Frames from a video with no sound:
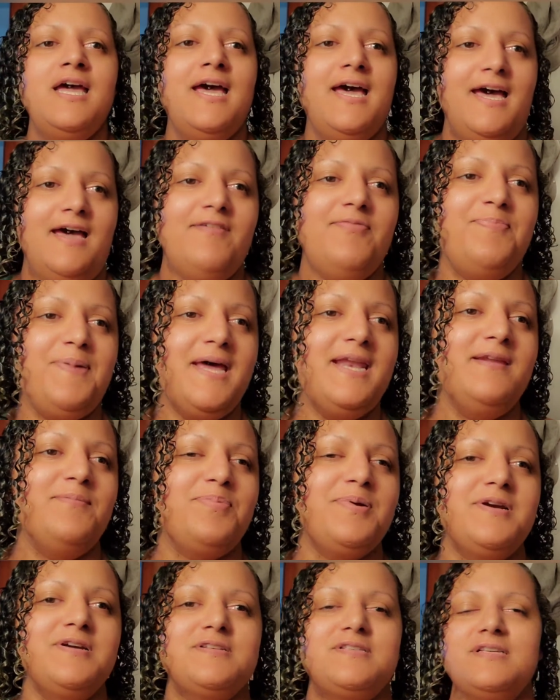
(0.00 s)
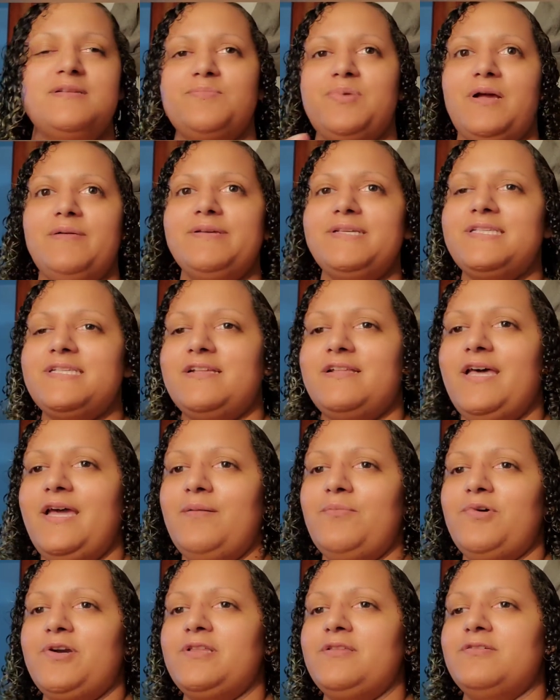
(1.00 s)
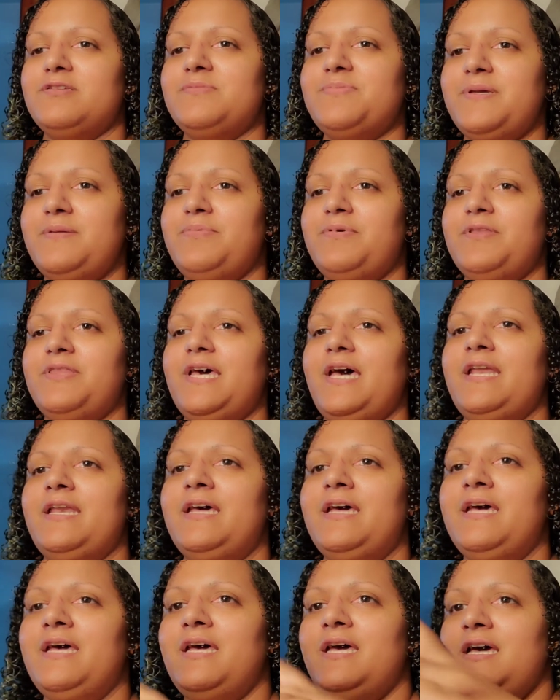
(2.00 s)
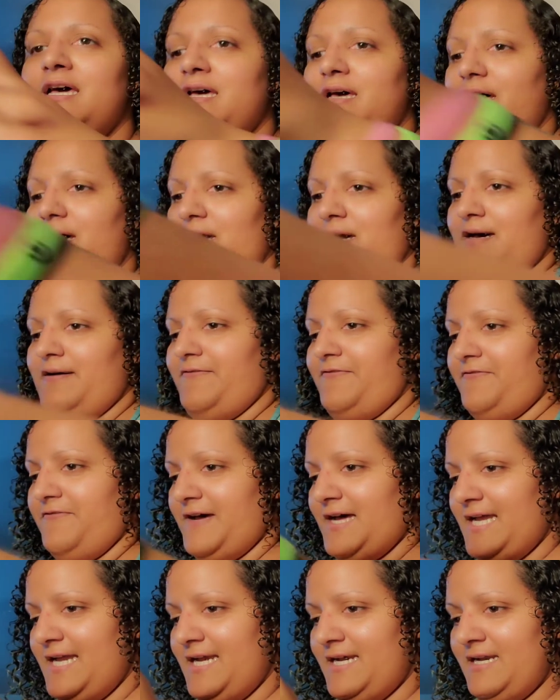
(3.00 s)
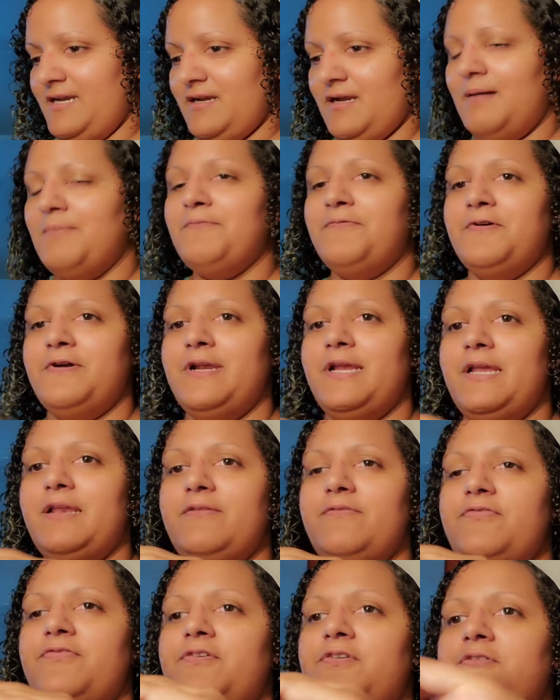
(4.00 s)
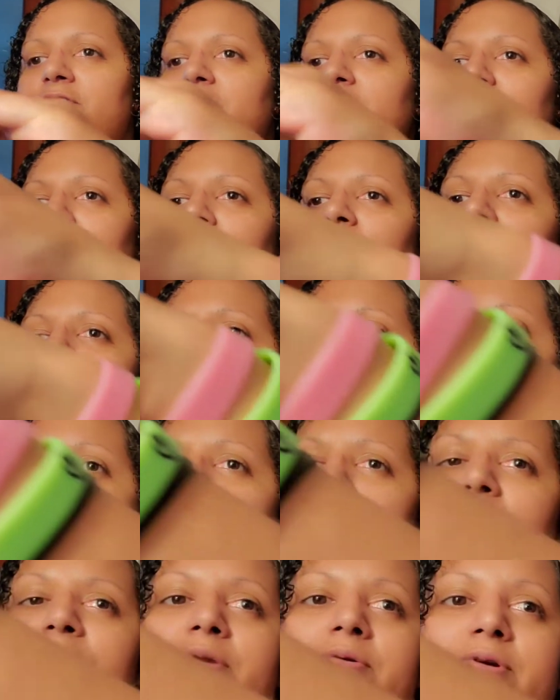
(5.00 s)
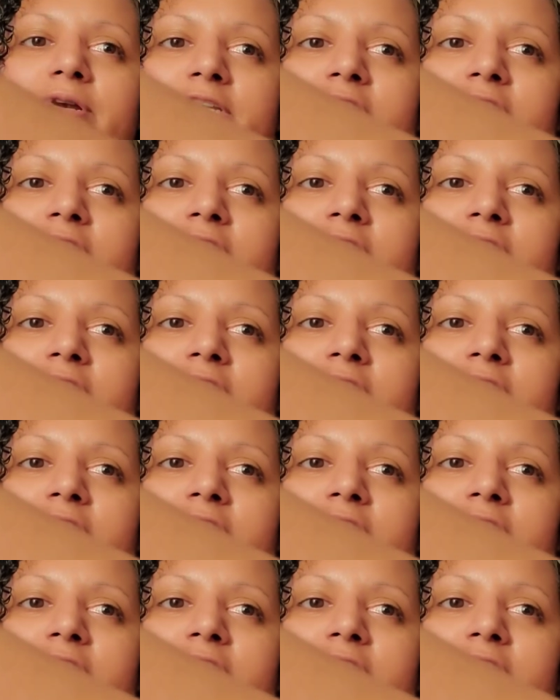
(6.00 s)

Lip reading: I've been a person, probably still am, one of those people that... find comfort in food, and we were